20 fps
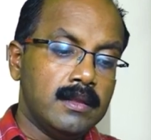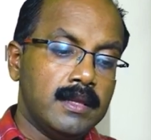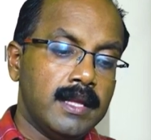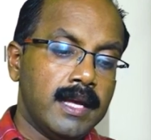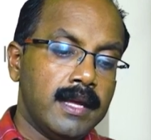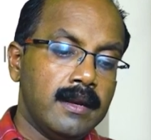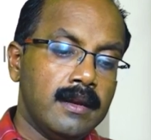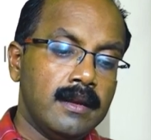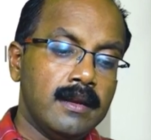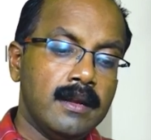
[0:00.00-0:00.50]

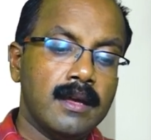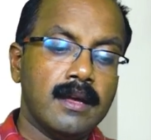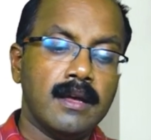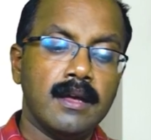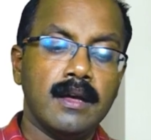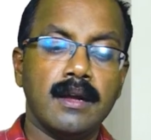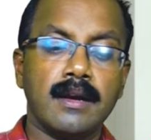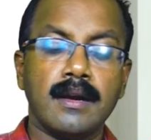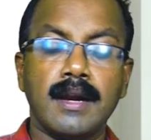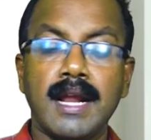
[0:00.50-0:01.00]
Then
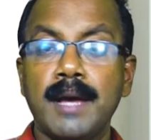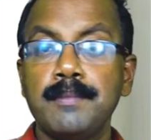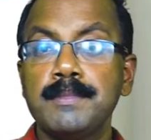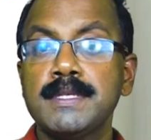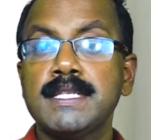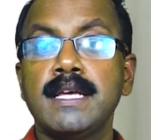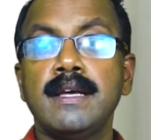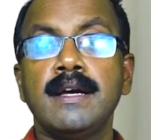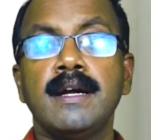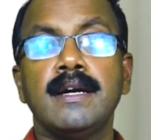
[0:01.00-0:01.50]

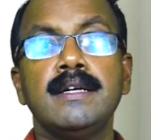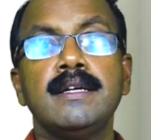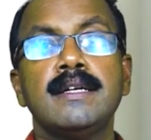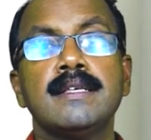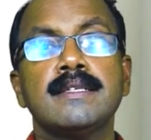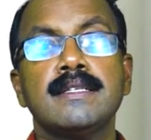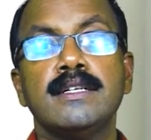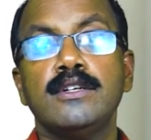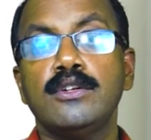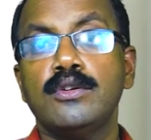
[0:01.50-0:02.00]
Ramsay Hunt
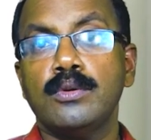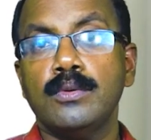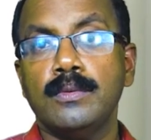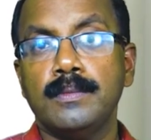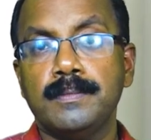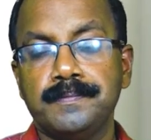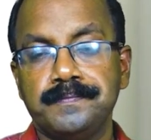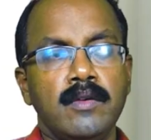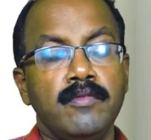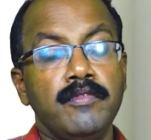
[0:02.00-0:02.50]
syndrome.